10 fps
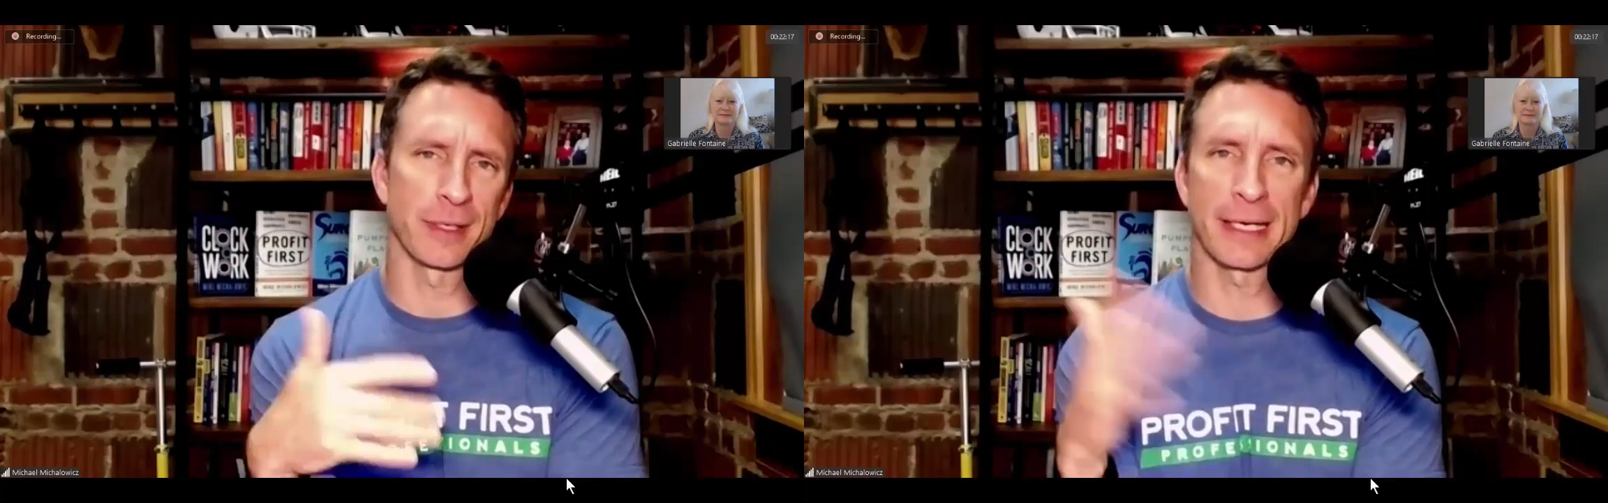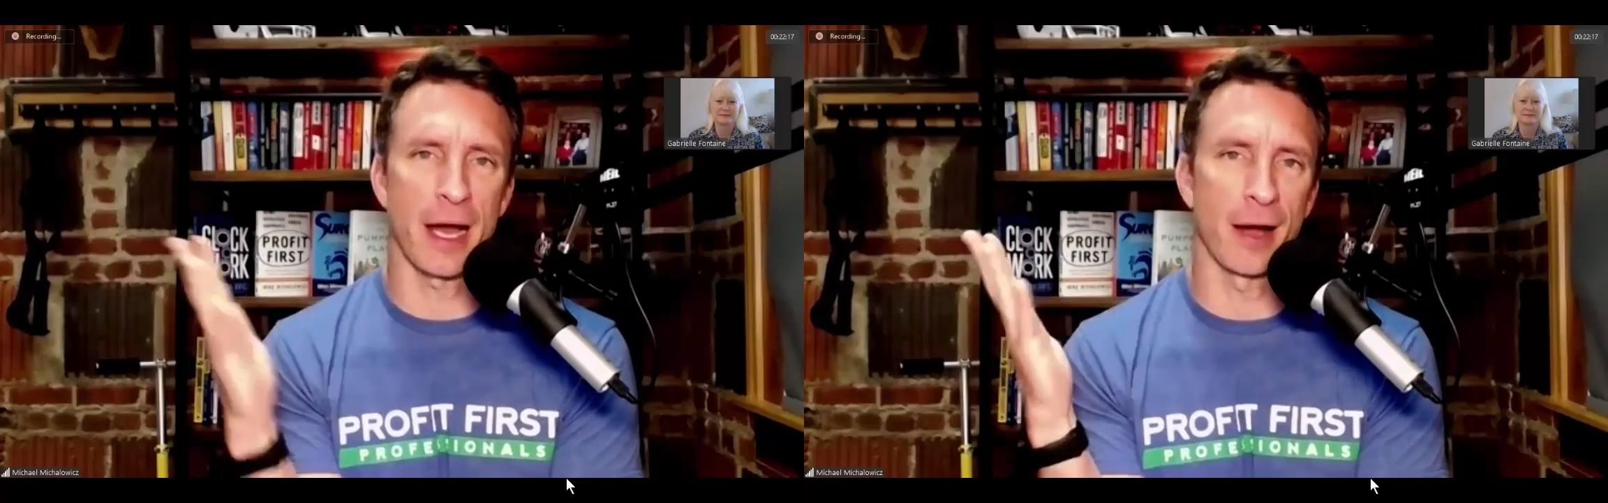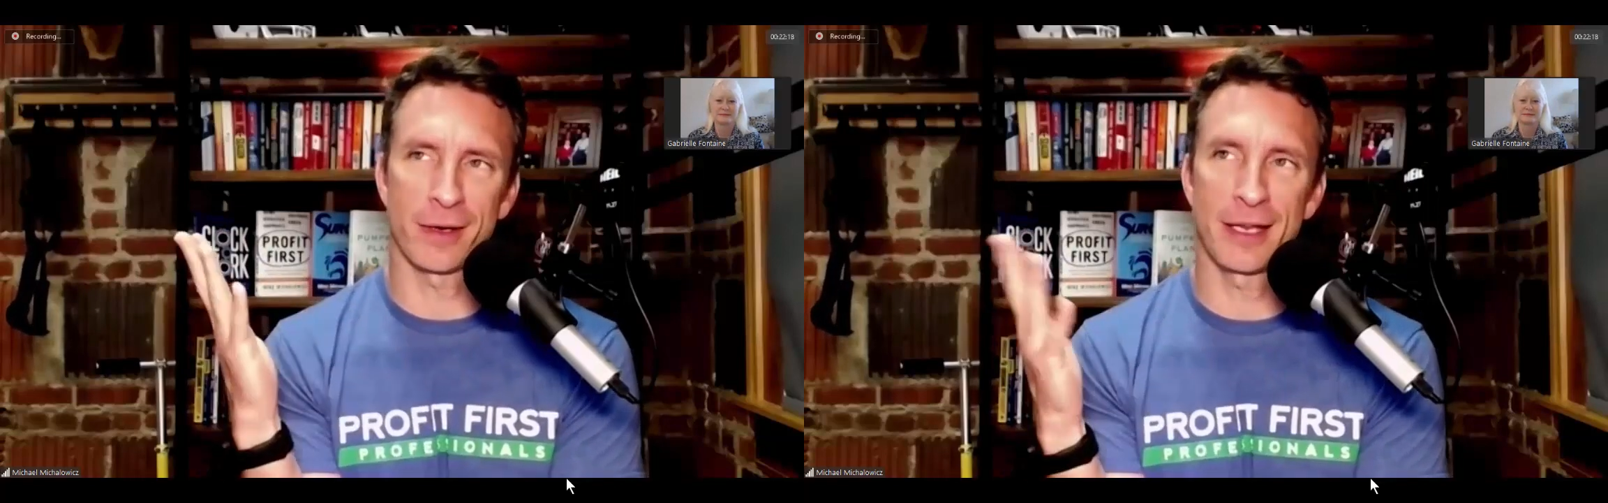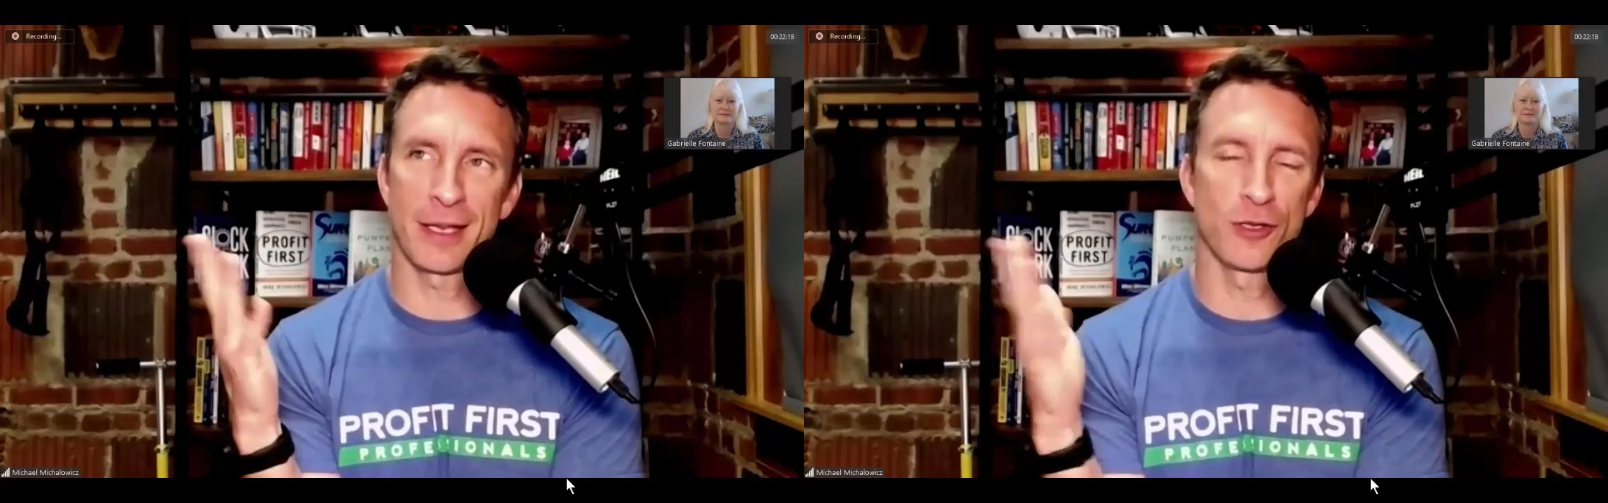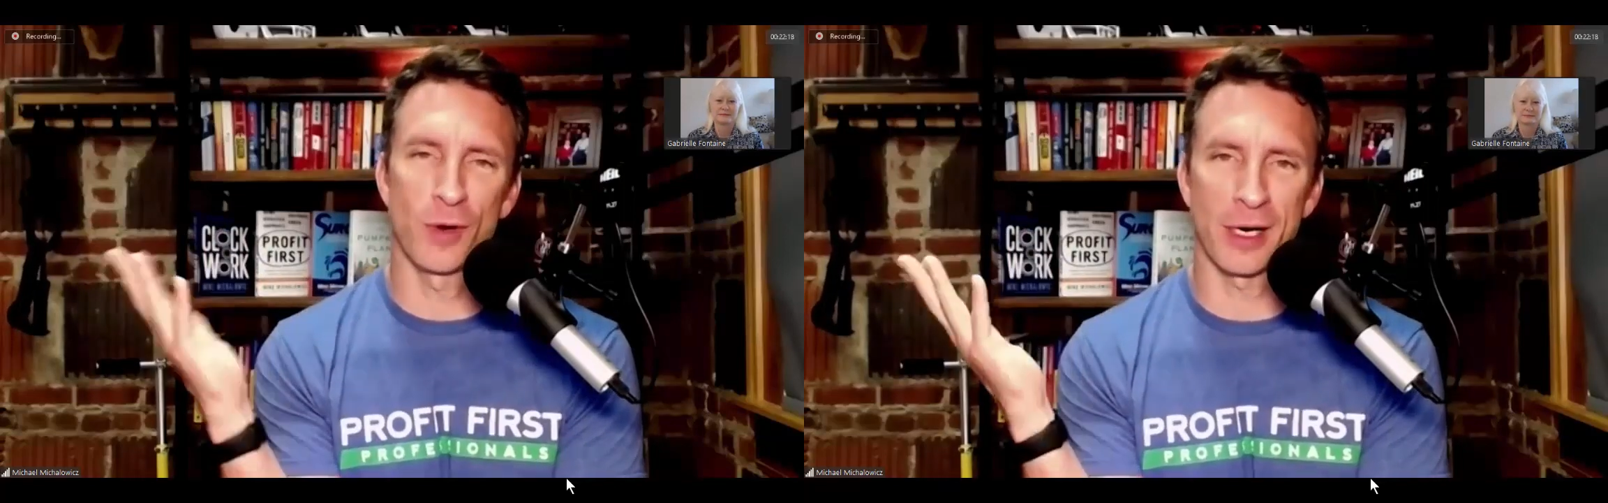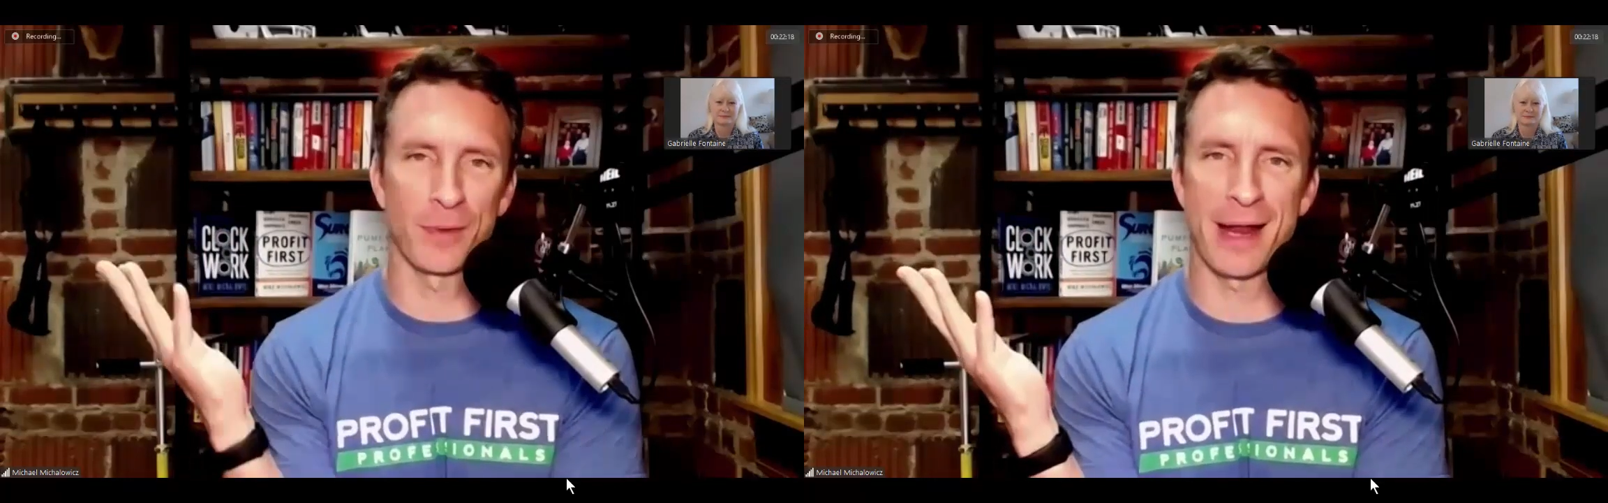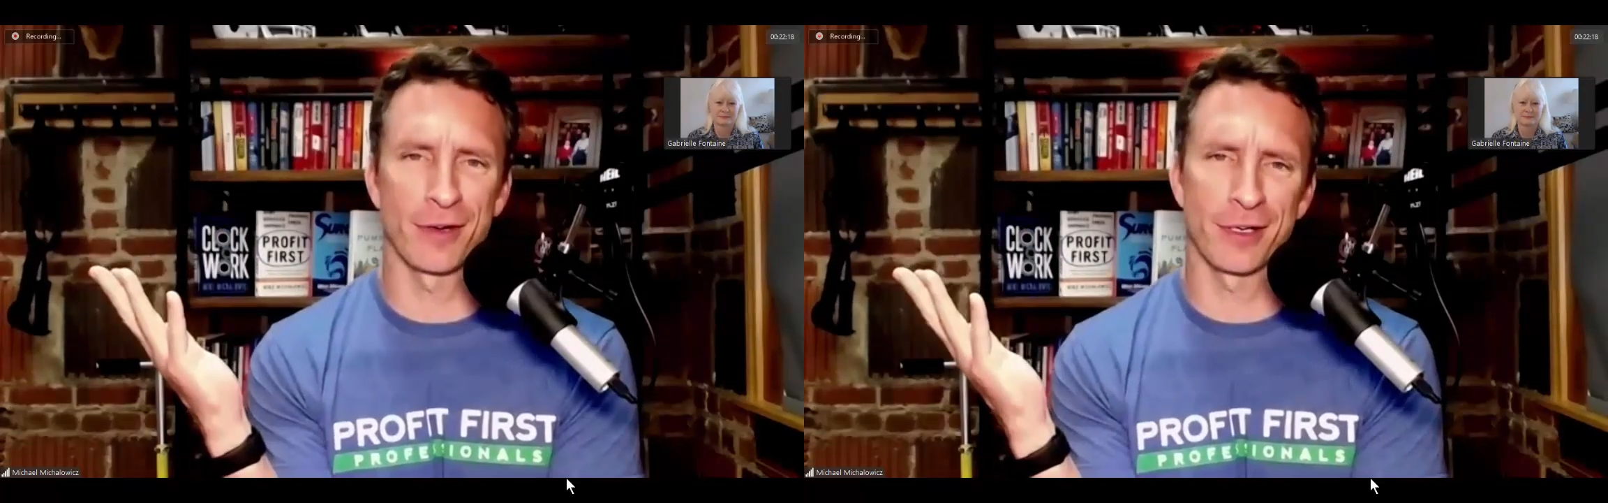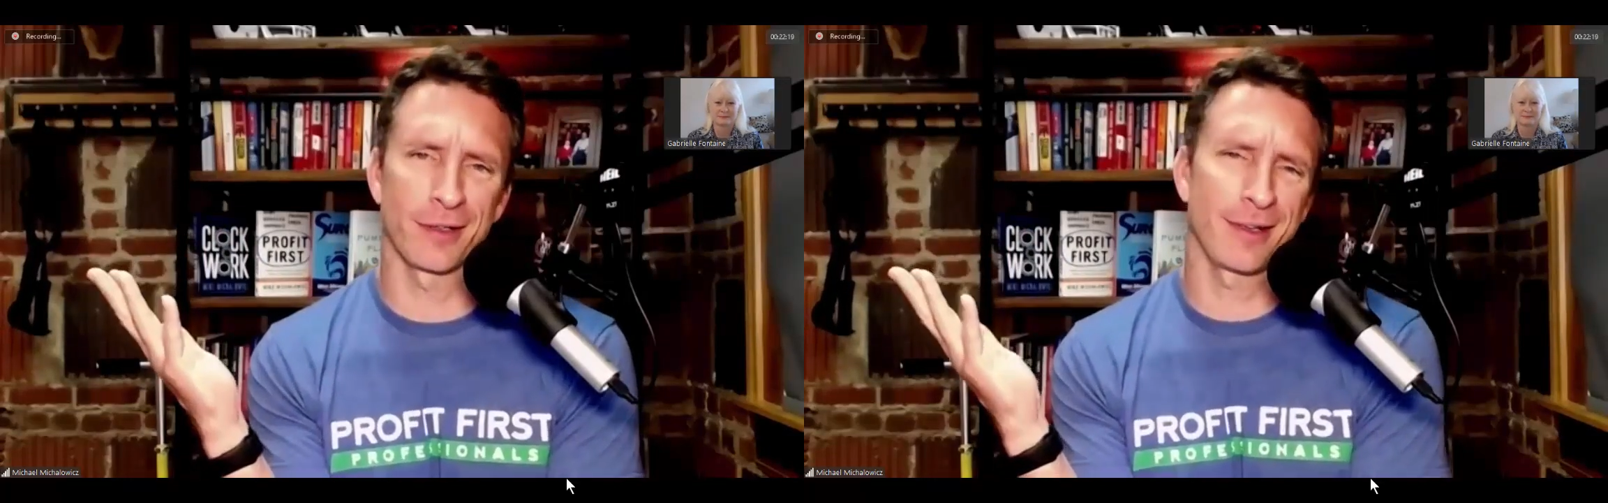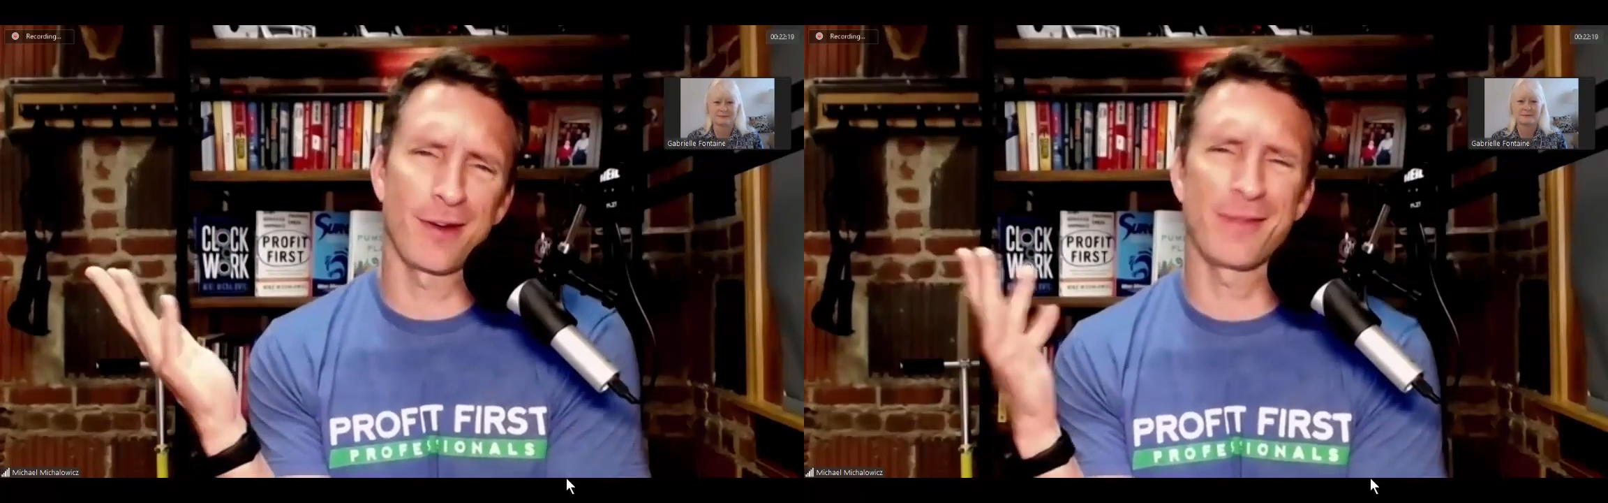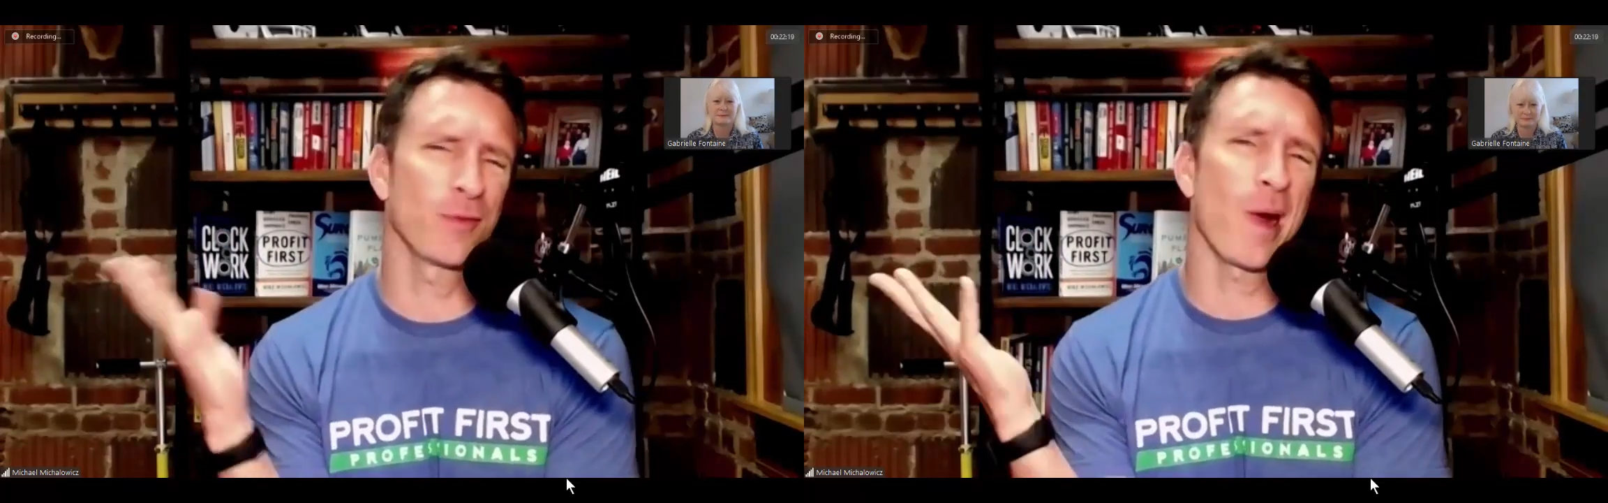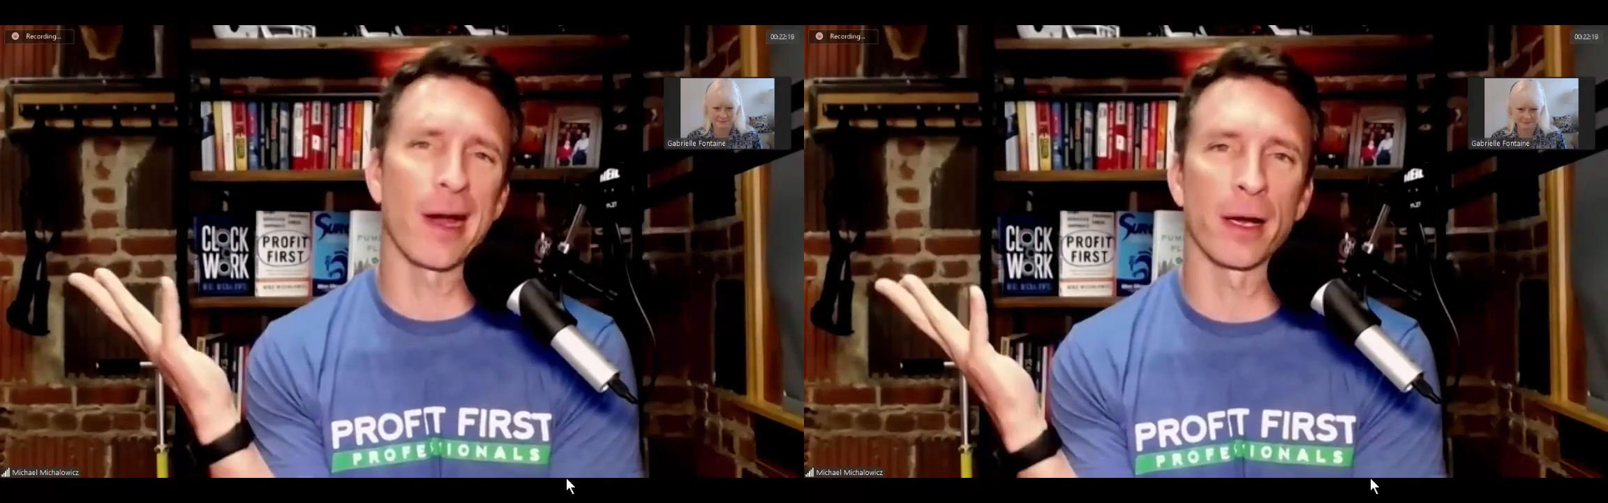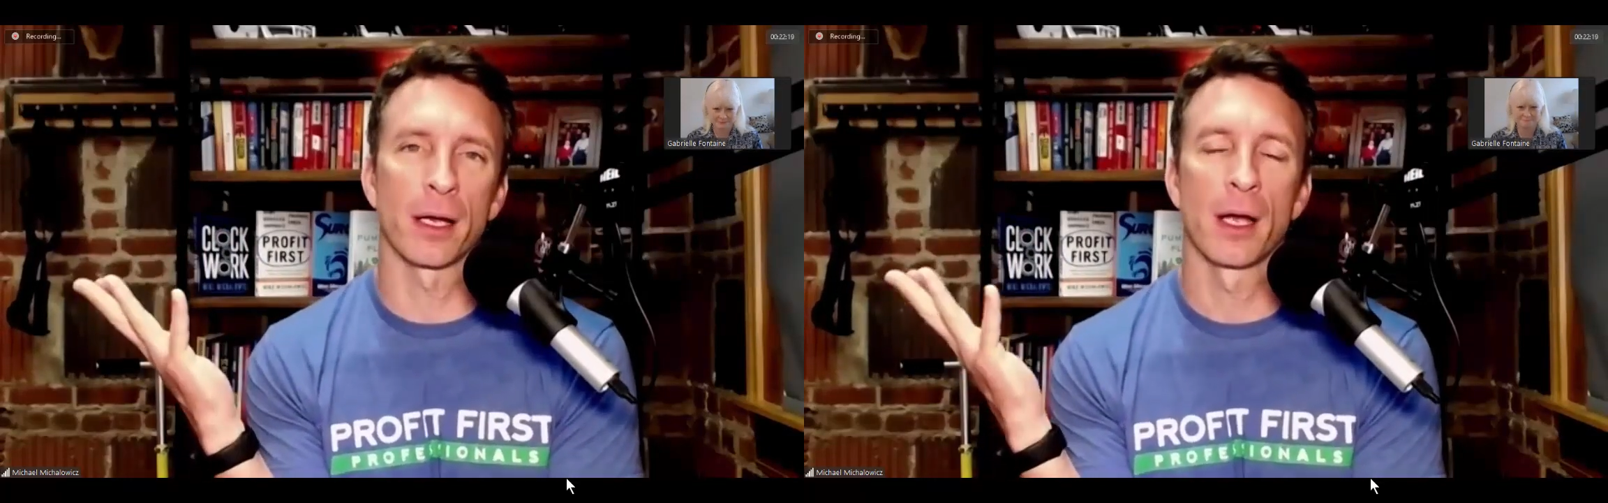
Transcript: like, and you work whatever, you don't even work.